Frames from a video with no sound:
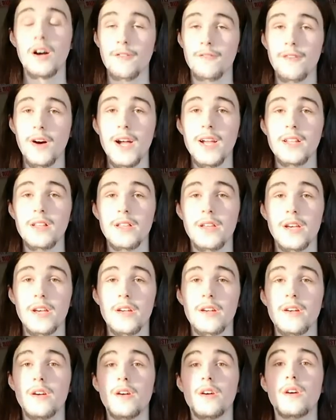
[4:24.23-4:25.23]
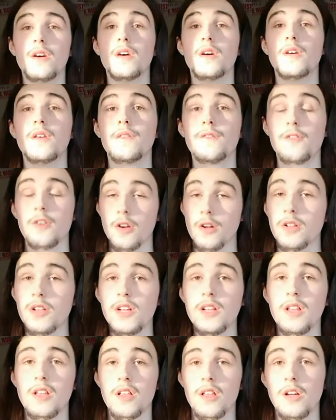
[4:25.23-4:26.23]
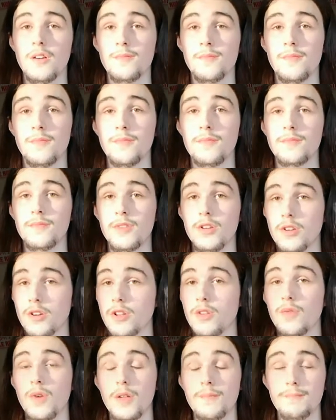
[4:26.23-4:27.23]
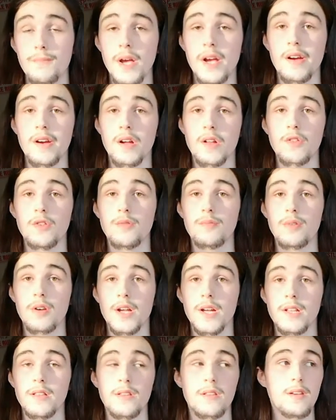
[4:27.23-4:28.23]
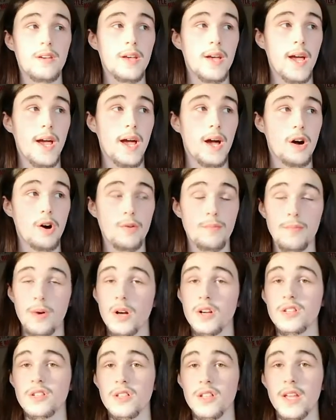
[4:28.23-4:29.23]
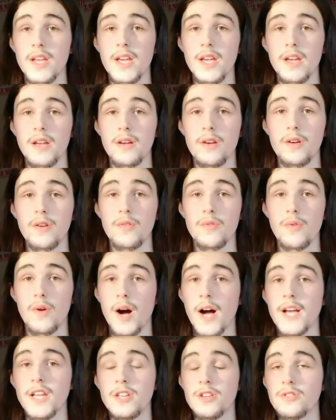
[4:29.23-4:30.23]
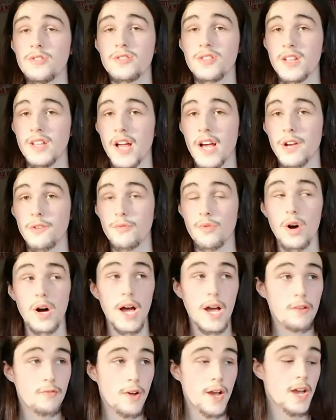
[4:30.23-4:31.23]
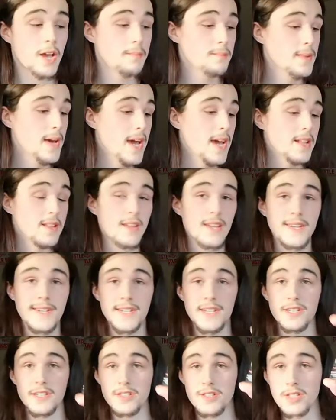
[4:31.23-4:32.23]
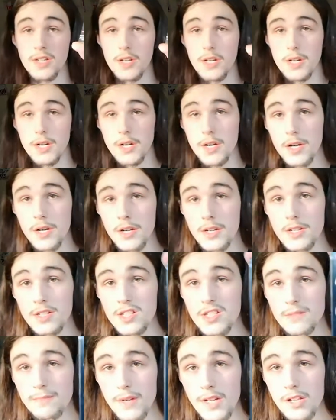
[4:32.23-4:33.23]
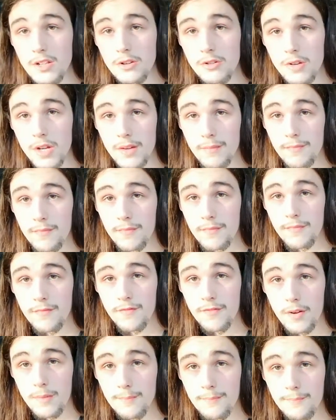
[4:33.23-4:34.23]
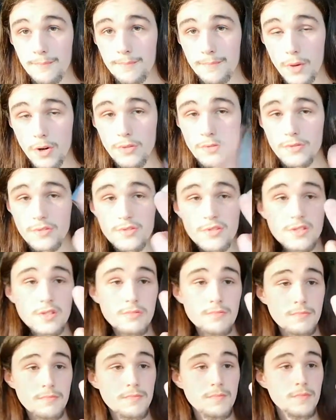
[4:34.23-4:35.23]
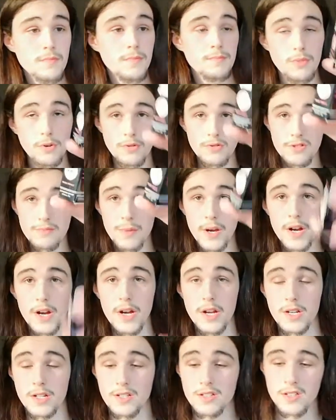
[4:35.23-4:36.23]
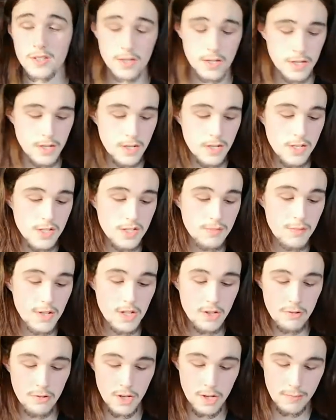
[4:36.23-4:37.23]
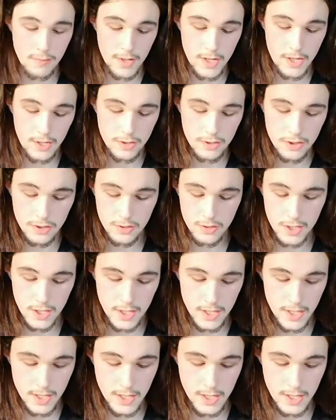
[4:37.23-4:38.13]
finally, for cleaning them, you're going to want bearing lubricant. Now personally, what I use and what I recommend is speed cream from Bones Bearings. Speed cream, I'll show you